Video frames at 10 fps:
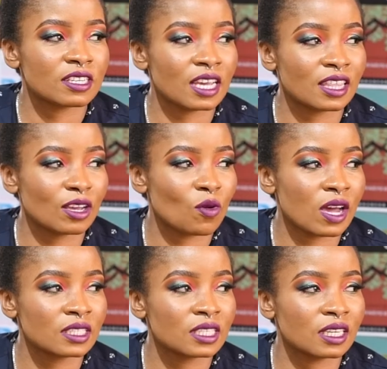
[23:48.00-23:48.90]
I think
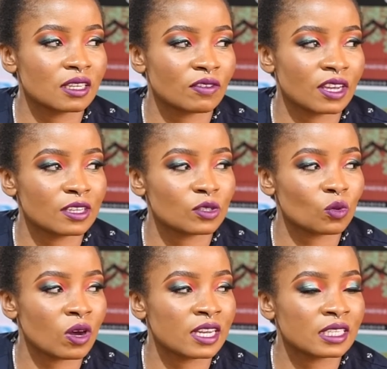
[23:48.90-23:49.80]
one significant
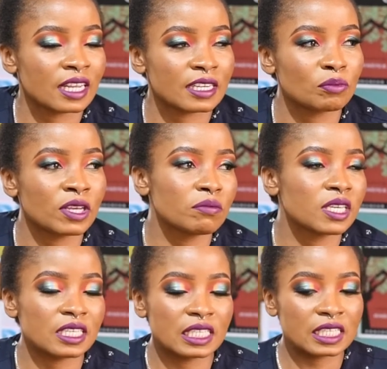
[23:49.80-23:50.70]
one that made me
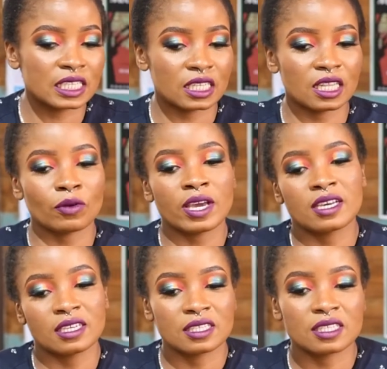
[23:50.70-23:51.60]
exist the way I
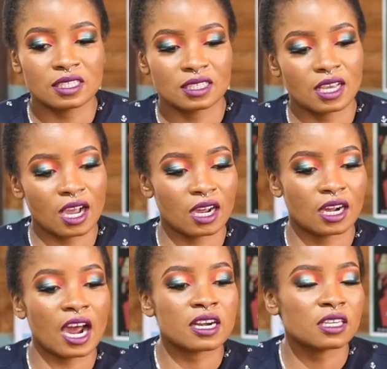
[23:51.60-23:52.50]
exist
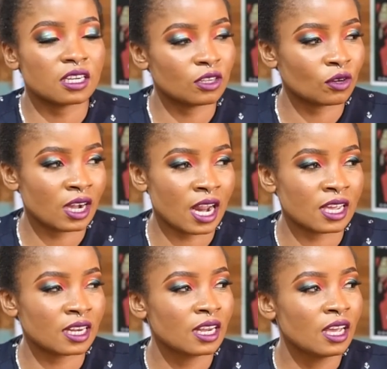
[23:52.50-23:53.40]
currently
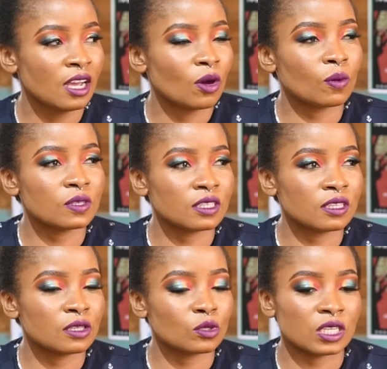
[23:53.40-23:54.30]
online was
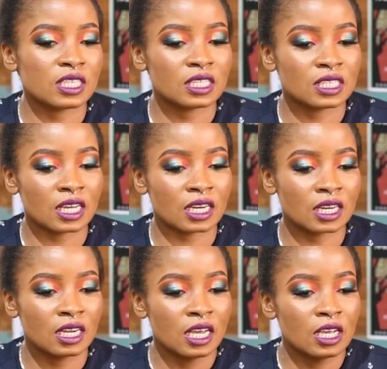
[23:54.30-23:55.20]
in 2010.
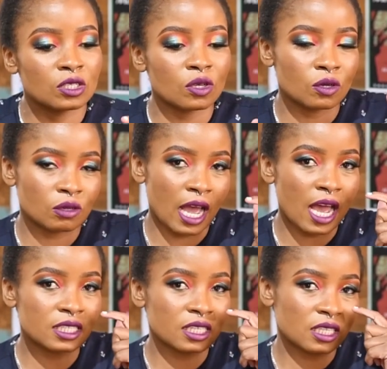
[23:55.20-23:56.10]
So I
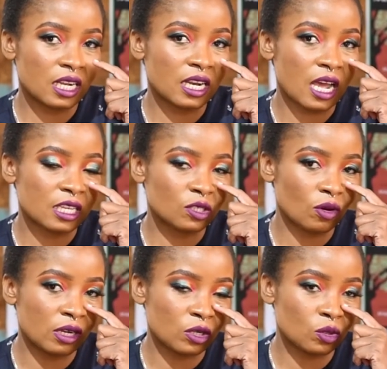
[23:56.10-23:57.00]
had just cleared high
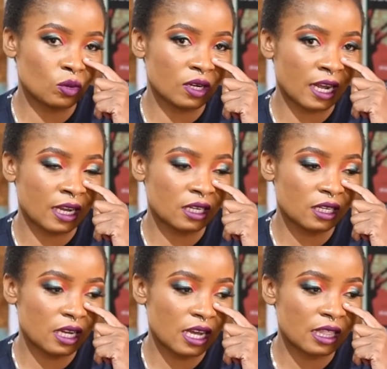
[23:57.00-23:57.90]
school in
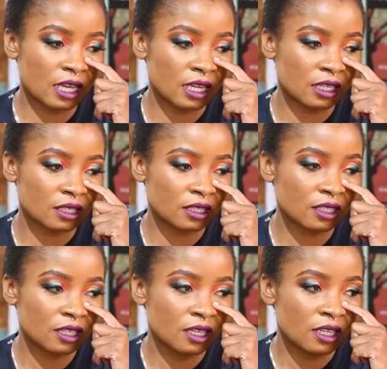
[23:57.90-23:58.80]
2009, and then
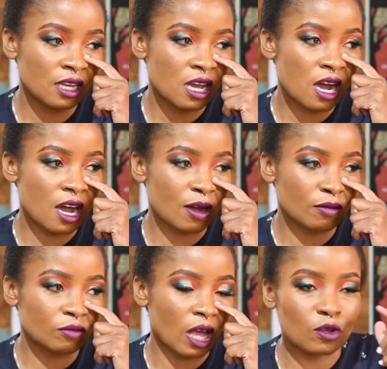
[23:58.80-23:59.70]

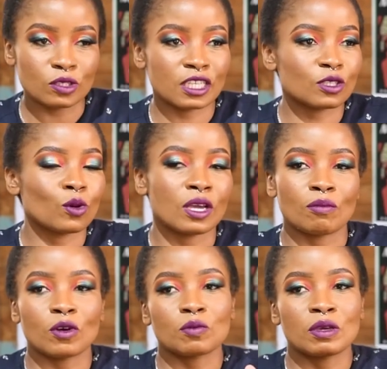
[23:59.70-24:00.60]
I was just going
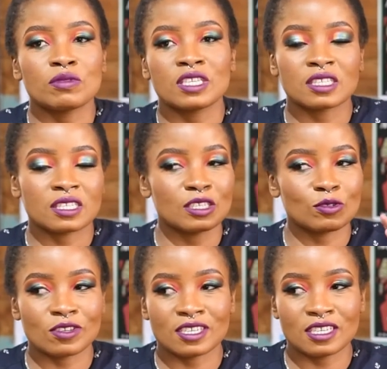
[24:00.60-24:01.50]
about my business in
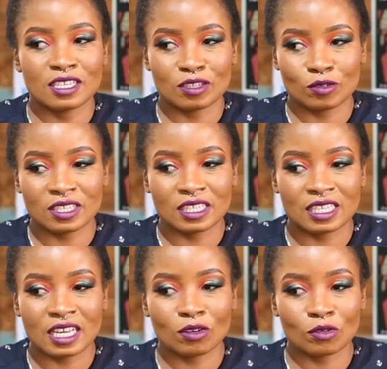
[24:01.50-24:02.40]

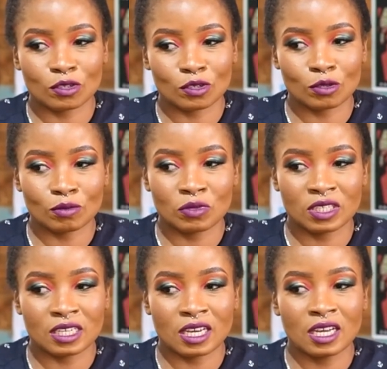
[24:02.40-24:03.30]
2010 on social
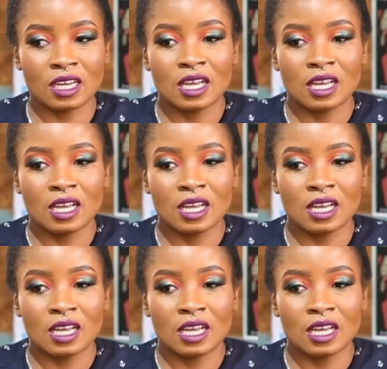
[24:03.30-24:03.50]
media.